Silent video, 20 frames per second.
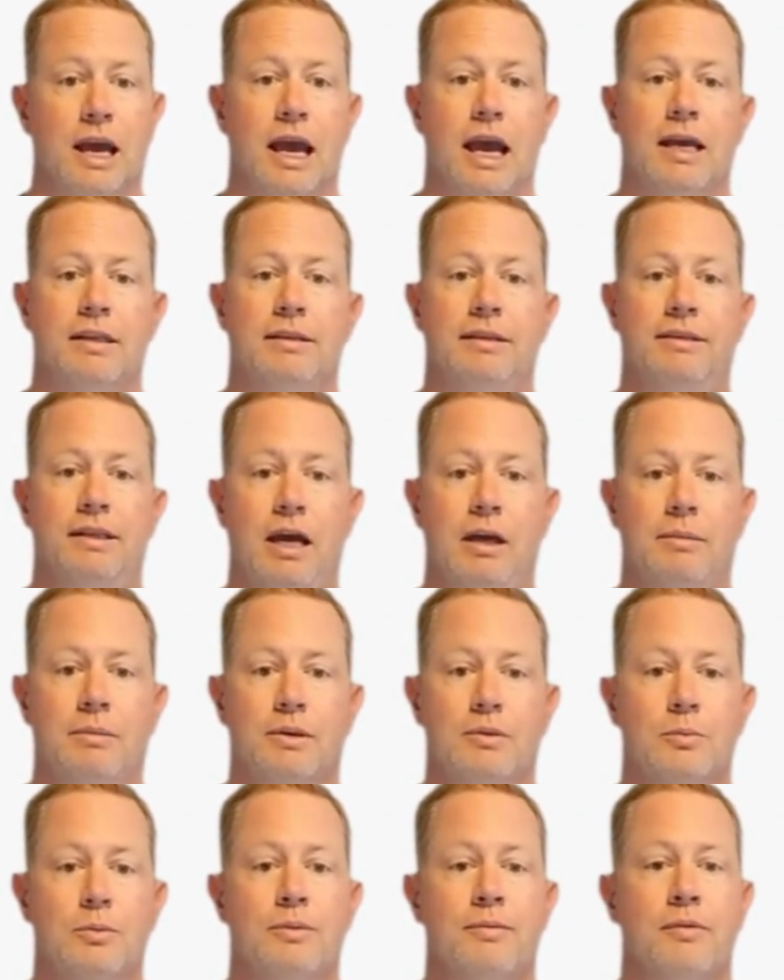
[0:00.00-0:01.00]
At the time
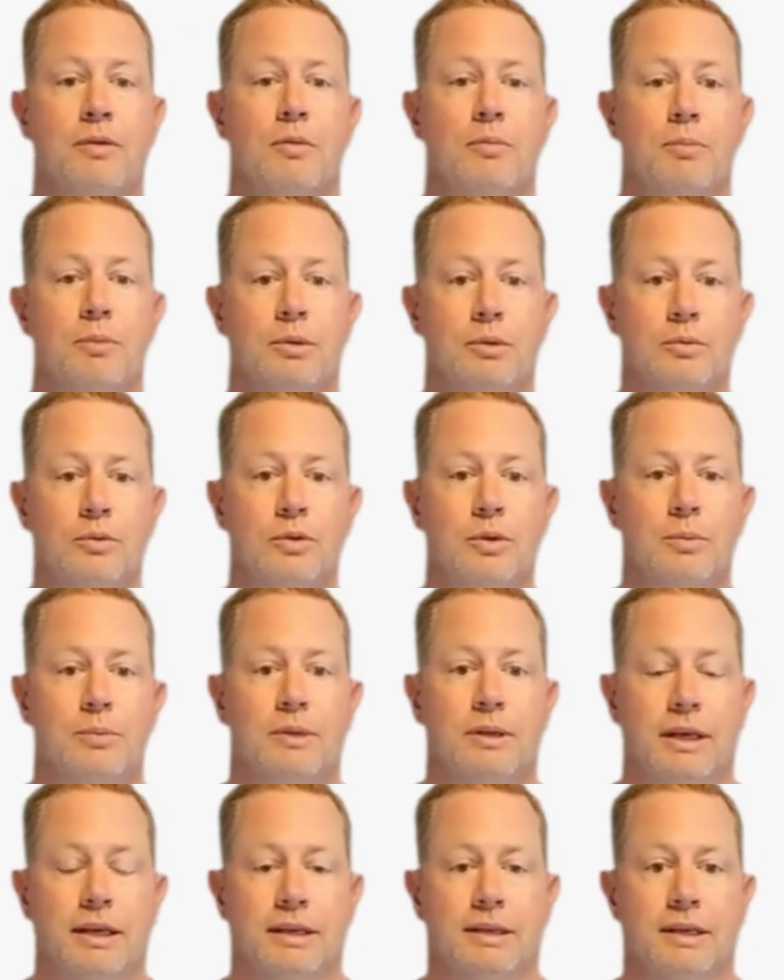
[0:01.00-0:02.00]
this was filmed, YouTube
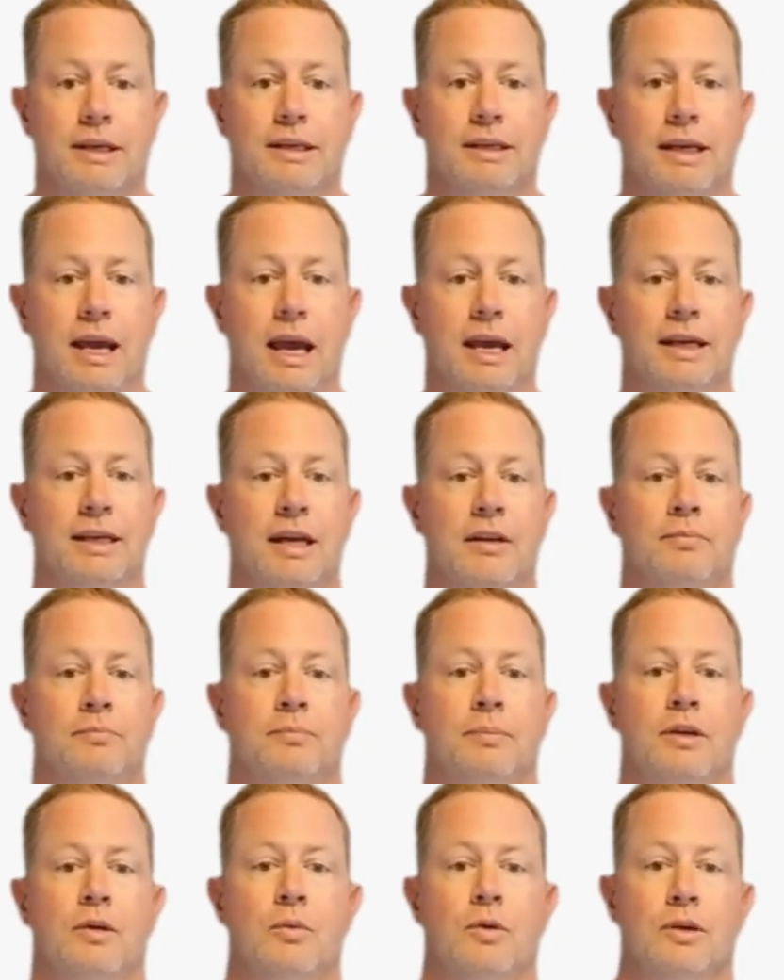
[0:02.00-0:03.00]
states that tags have
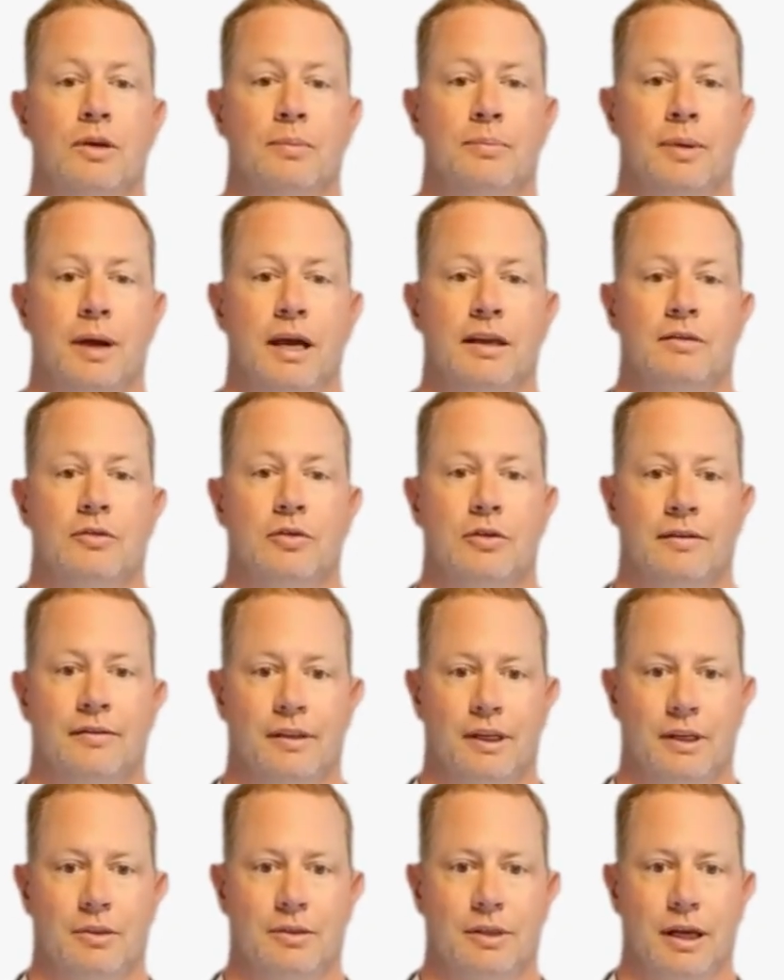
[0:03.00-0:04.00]
minimal impact on your
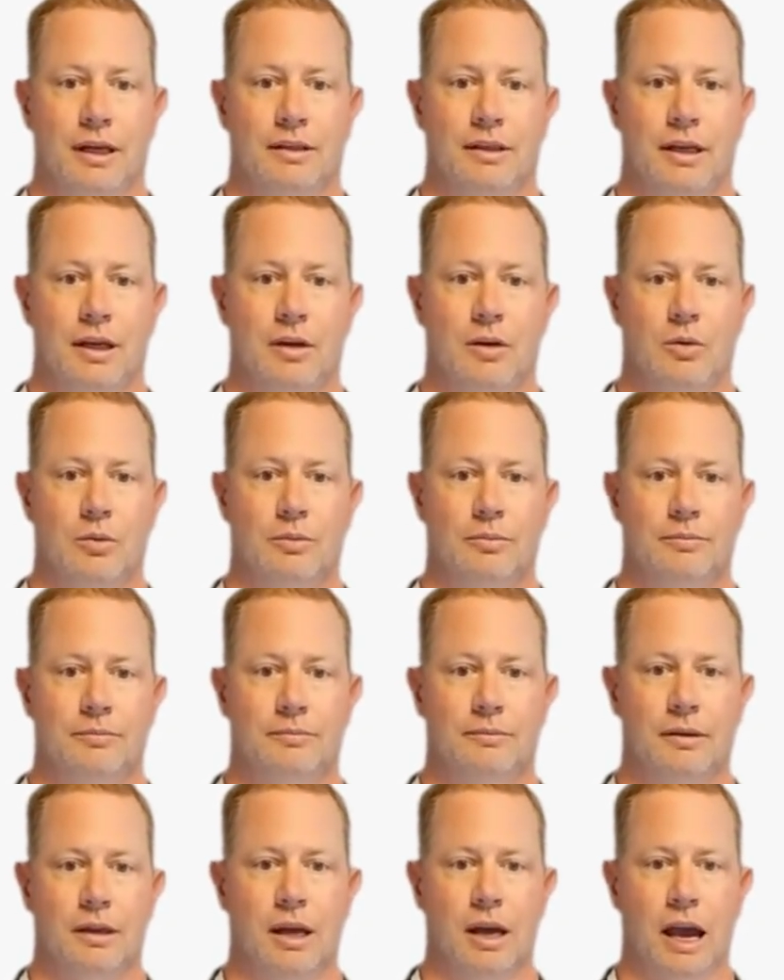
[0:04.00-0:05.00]
video's SEO.
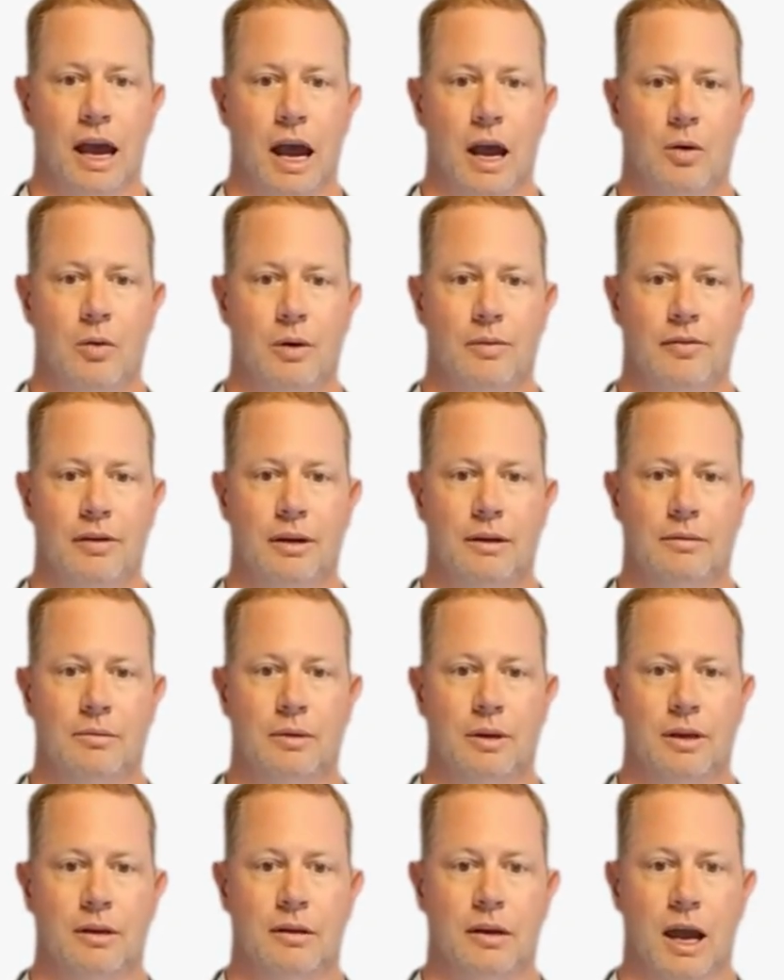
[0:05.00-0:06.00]
However,
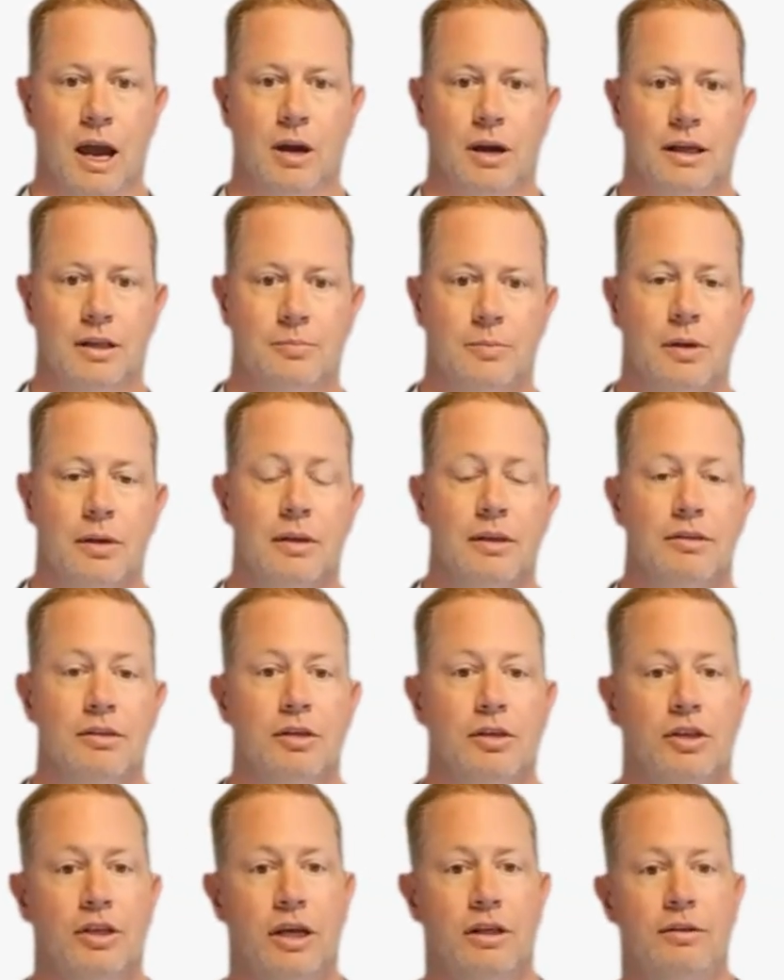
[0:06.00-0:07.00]
our experience
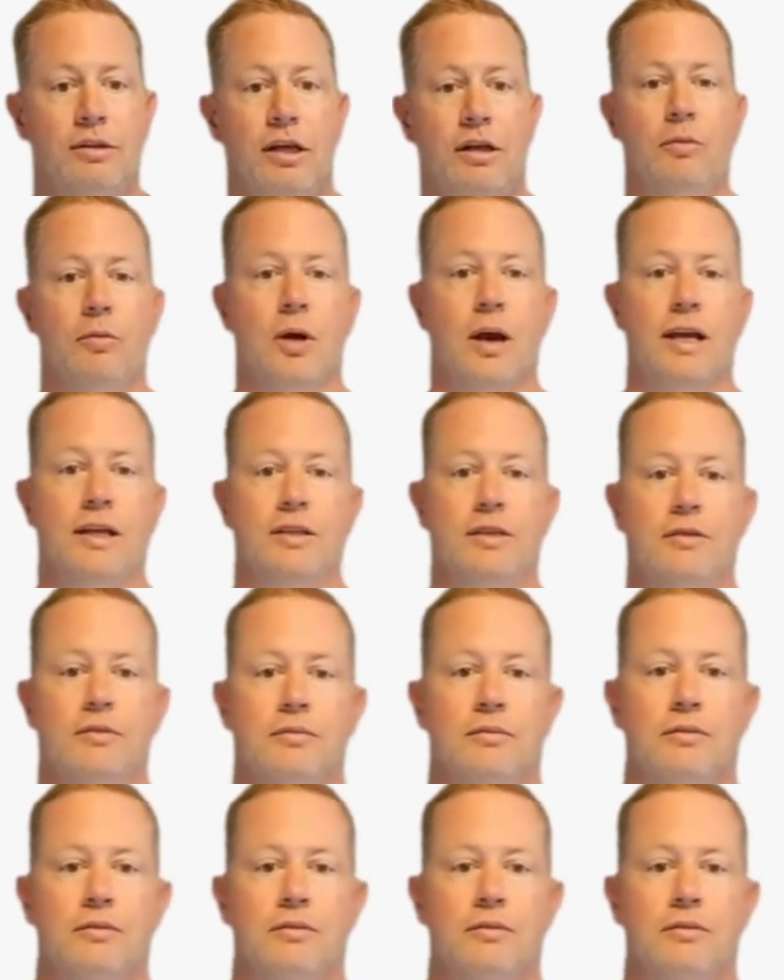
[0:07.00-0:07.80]
suggests otherwise.